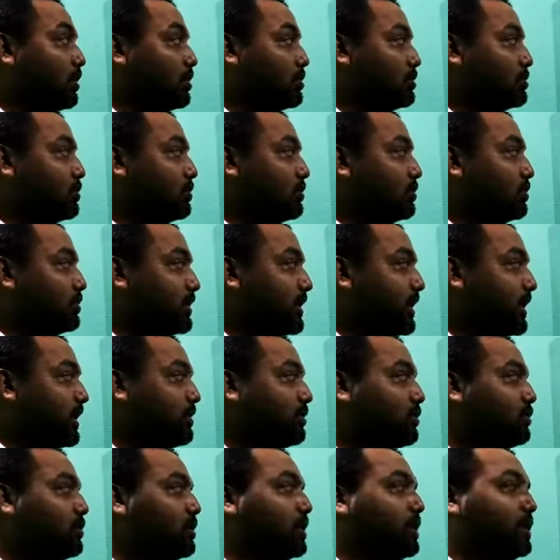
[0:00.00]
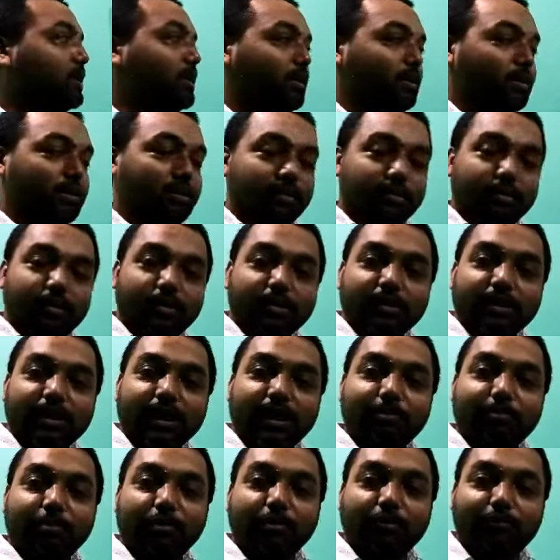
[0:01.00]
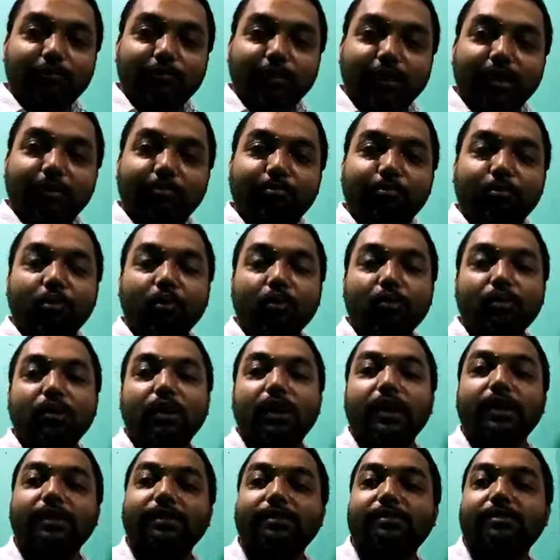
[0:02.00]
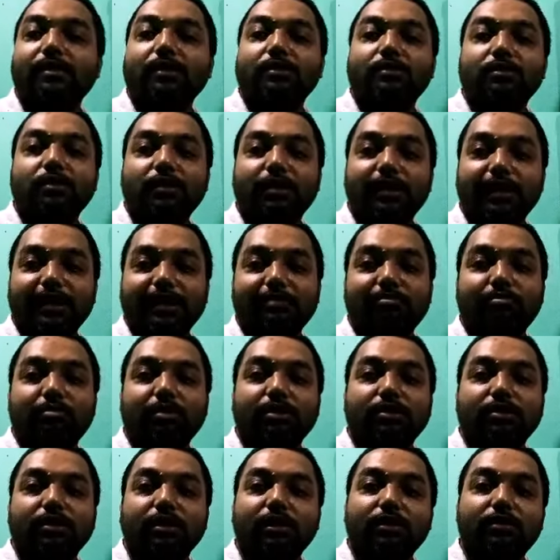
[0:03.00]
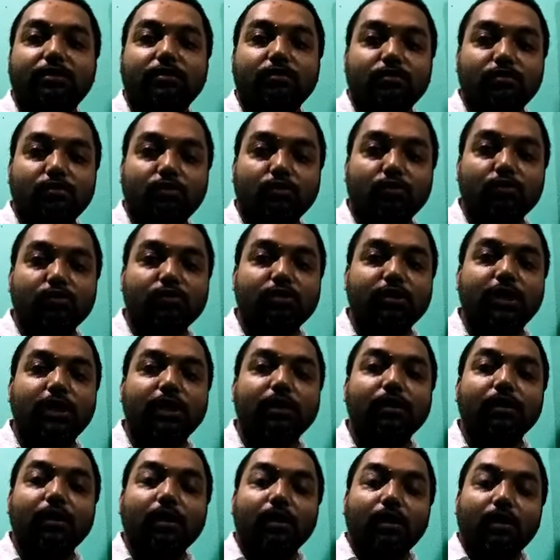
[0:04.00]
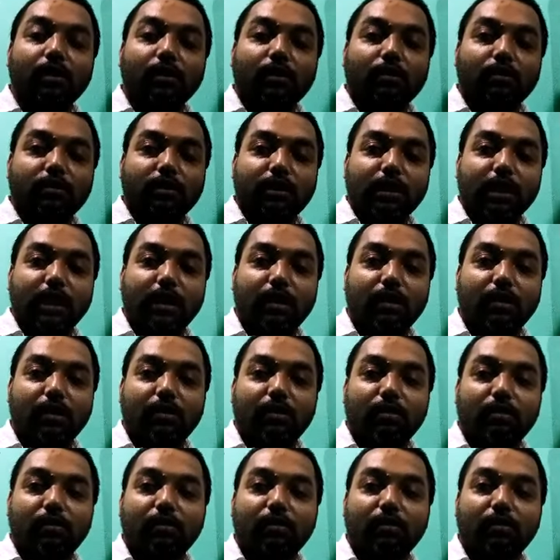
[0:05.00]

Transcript: So there only this type of a pond like structure takes place. It shows that the